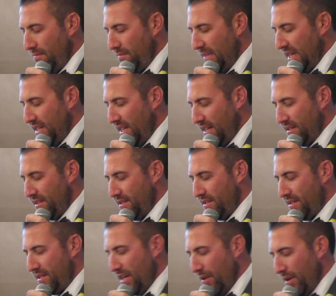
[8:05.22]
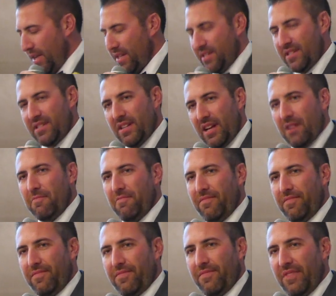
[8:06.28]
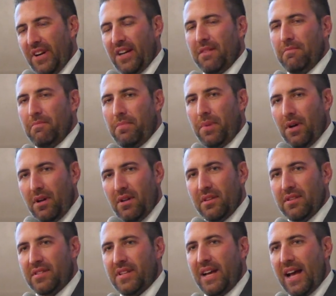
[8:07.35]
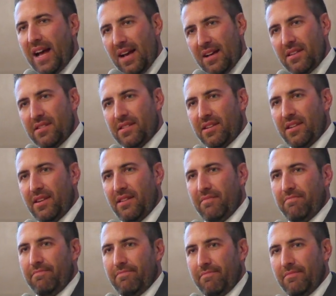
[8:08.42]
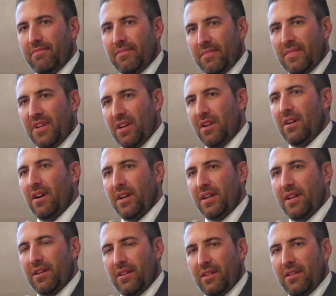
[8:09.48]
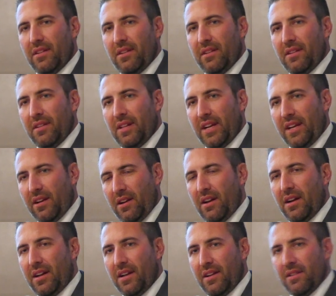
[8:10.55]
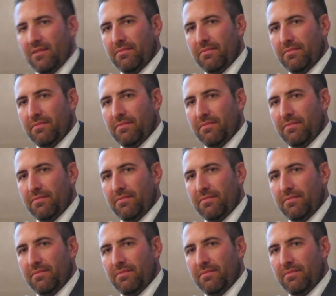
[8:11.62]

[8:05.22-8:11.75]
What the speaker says: but it takes a serious set of friggin' balls to ask, and good on you. Like, good on you.